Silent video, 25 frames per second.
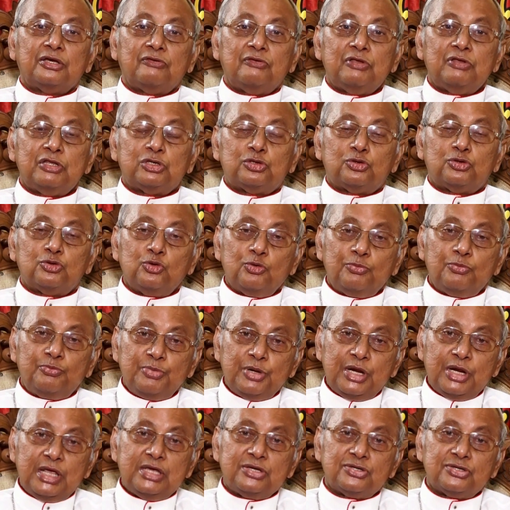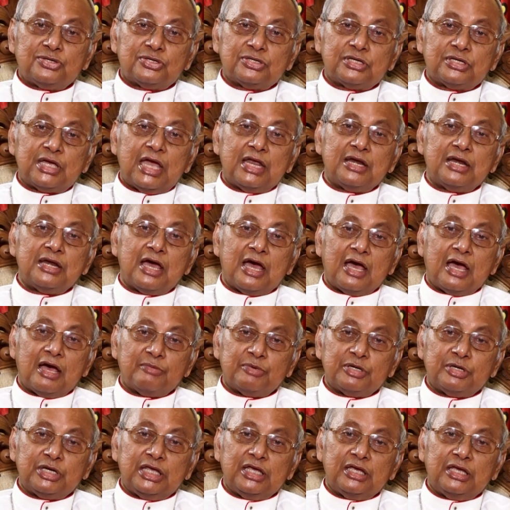with true peace and
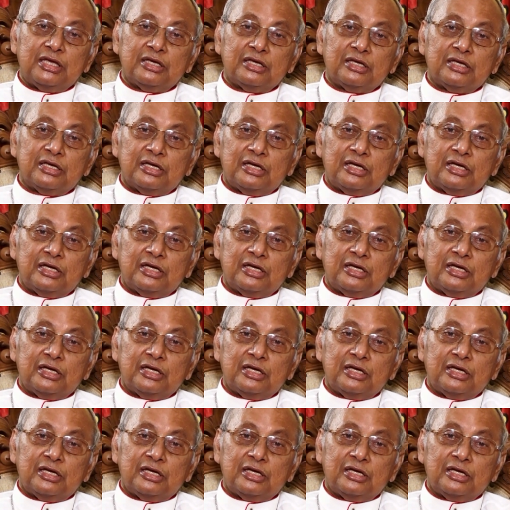harmony,